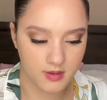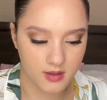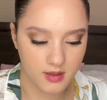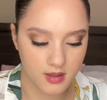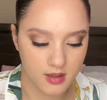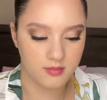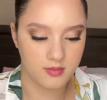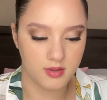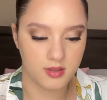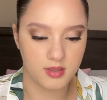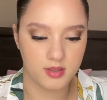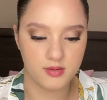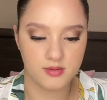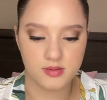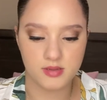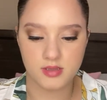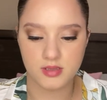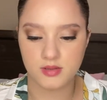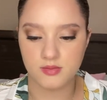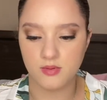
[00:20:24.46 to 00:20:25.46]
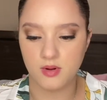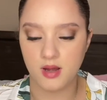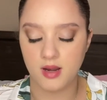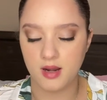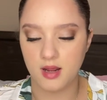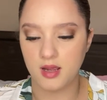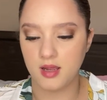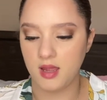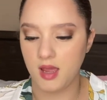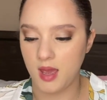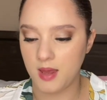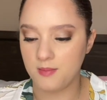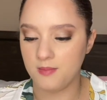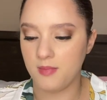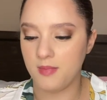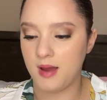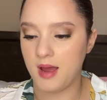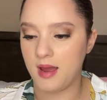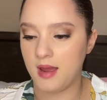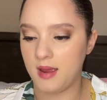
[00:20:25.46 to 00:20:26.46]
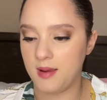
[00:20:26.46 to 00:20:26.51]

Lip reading: I'm gonna use this one again by